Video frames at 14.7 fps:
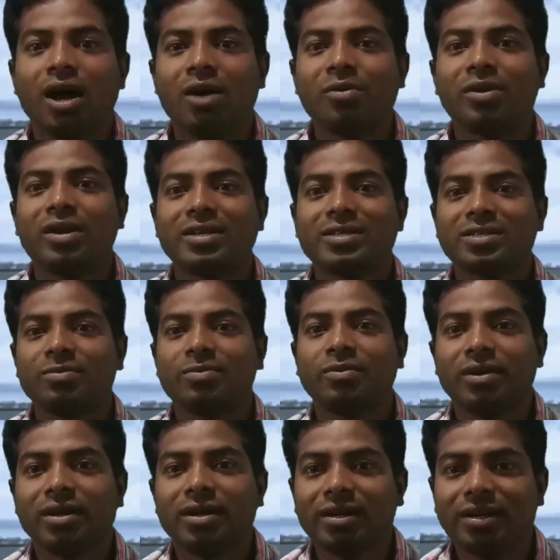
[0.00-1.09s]
Our next
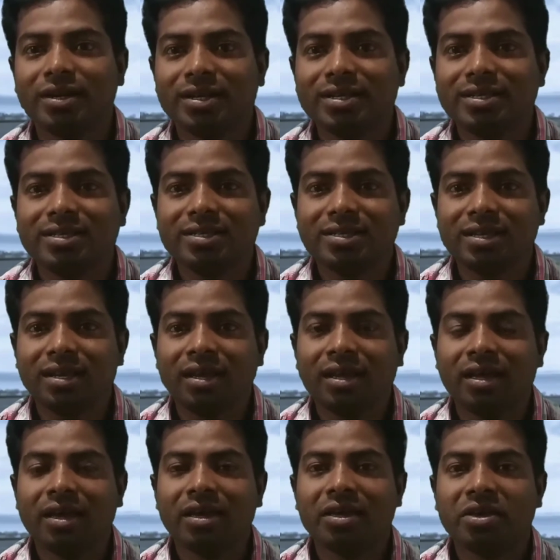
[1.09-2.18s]
point is
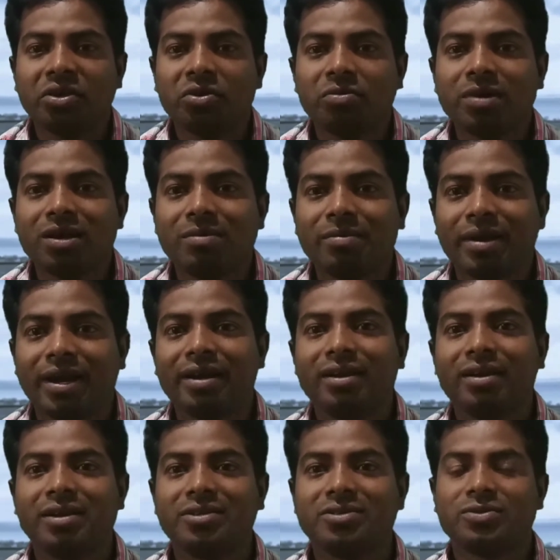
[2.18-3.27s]
human made
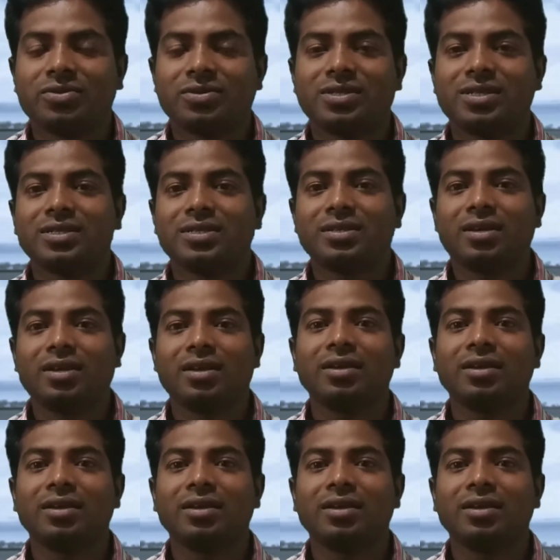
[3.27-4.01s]
resources.